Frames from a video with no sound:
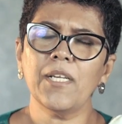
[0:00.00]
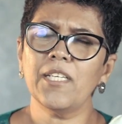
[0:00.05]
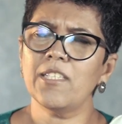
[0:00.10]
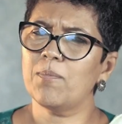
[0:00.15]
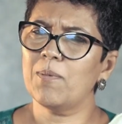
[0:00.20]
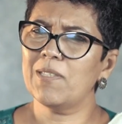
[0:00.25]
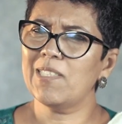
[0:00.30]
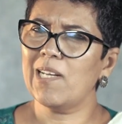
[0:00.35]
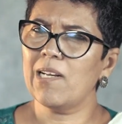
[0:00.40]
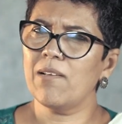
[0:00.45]

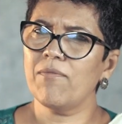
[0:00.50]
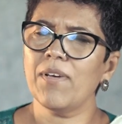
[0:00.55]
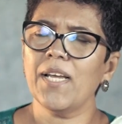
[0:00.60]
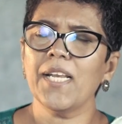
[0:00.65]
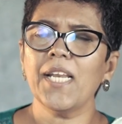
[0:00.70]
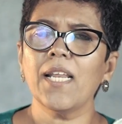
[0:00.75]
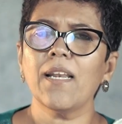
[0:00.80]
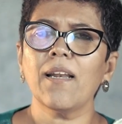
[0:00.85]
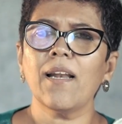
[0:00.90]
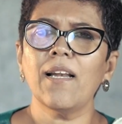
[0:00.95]
especially
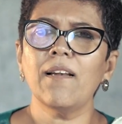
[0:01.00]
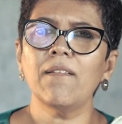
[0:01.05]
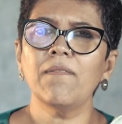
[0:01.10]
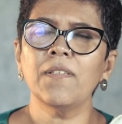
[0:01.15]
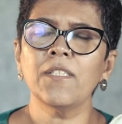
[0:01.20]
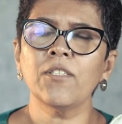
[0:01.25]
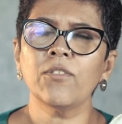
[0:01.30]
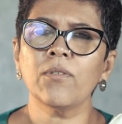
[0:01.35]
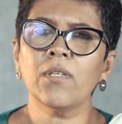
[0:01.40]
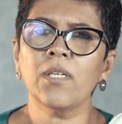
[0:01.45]
very
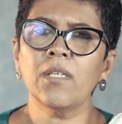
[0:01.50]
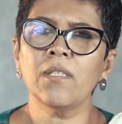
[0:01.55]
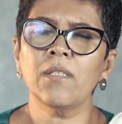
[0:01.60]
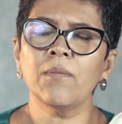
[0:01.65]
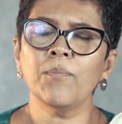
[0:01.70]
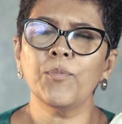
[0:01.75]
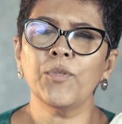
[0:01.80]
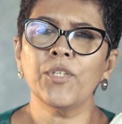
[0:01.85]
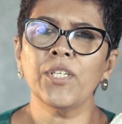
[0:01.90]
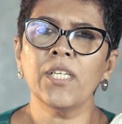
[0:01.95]
relevant to
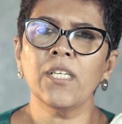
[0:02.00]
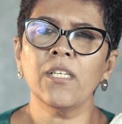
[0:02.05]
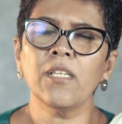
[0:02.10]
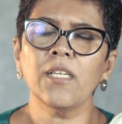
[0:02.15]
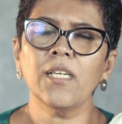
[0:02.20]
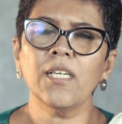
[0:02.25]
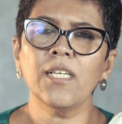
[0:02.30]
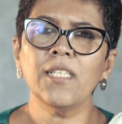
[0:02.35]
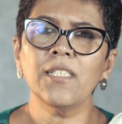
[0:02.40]
contemporary India,